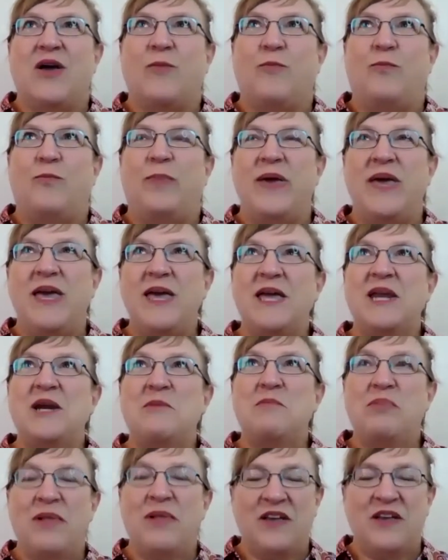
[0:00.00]
be in a
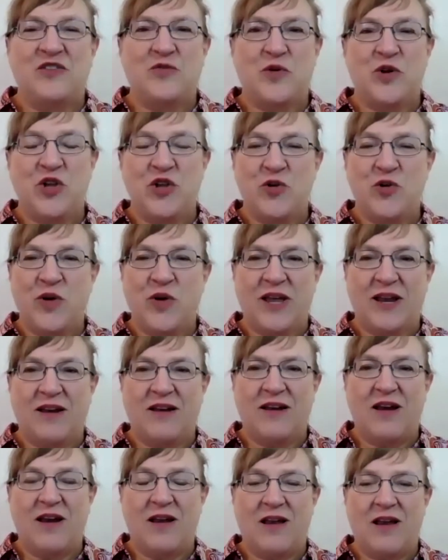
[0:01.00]
place where you
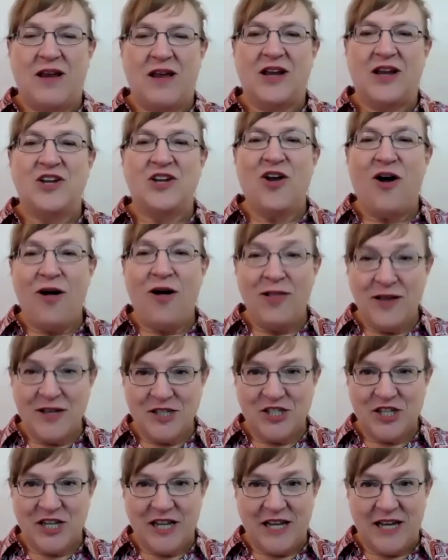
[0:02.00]
can
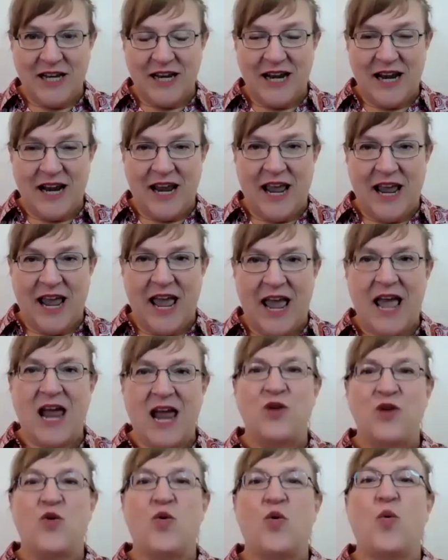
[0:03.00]
acknowledge it
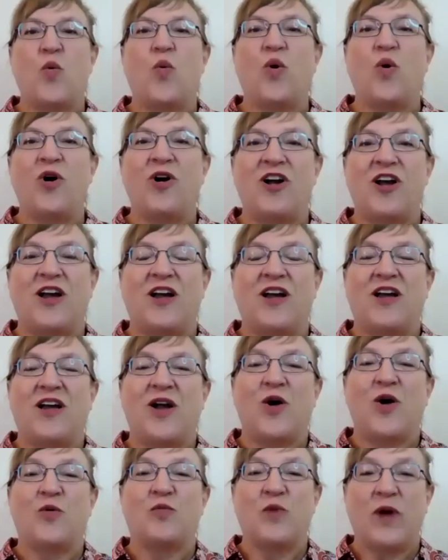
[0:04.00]
and work
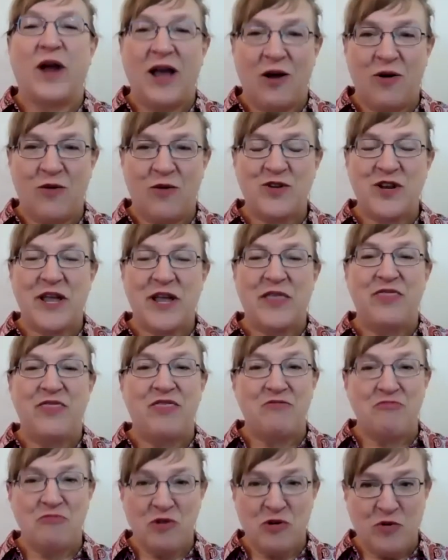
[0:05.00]
around and
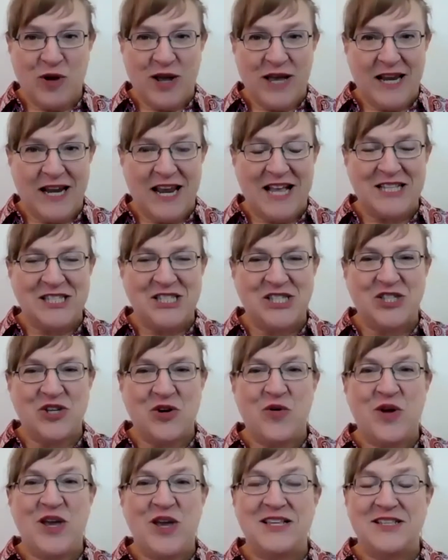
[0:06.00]
through it. And
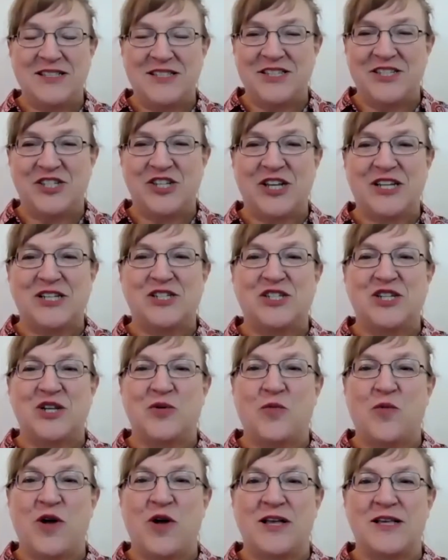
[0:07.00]
so his
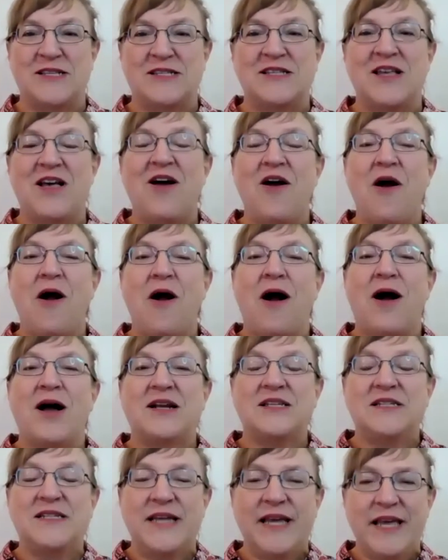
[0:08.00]
suggestion was
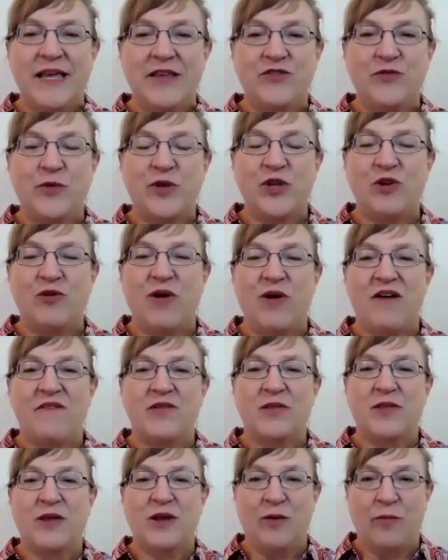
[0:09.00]
on days when you have a
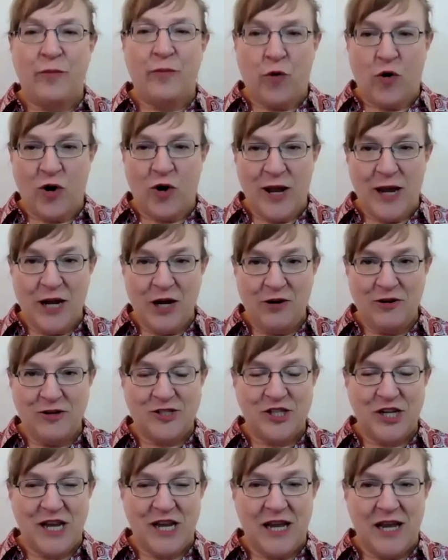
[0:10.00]
little more
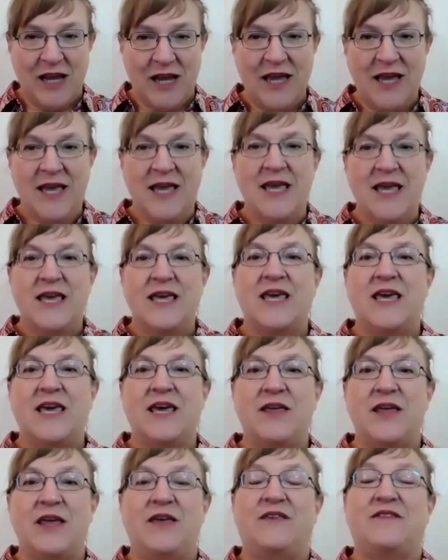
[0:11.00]
energy,
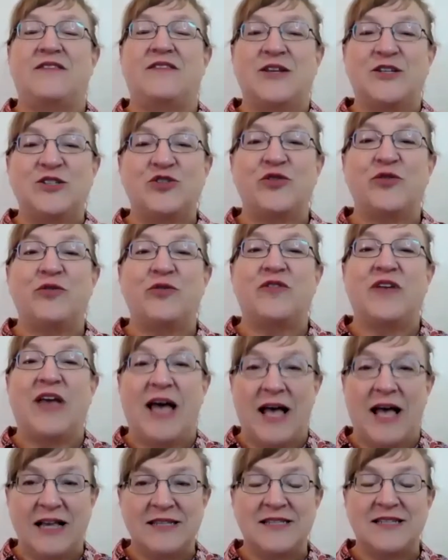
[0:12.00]
get essential
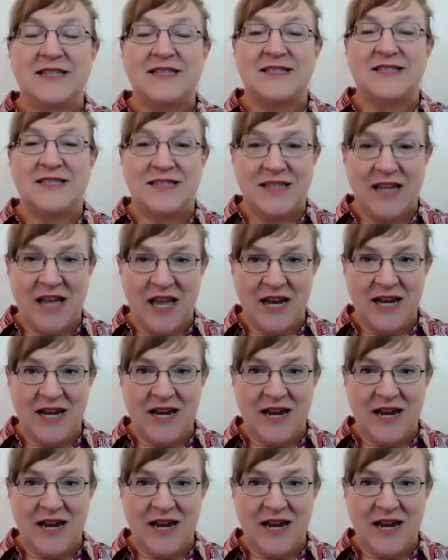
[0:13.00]
tasks done.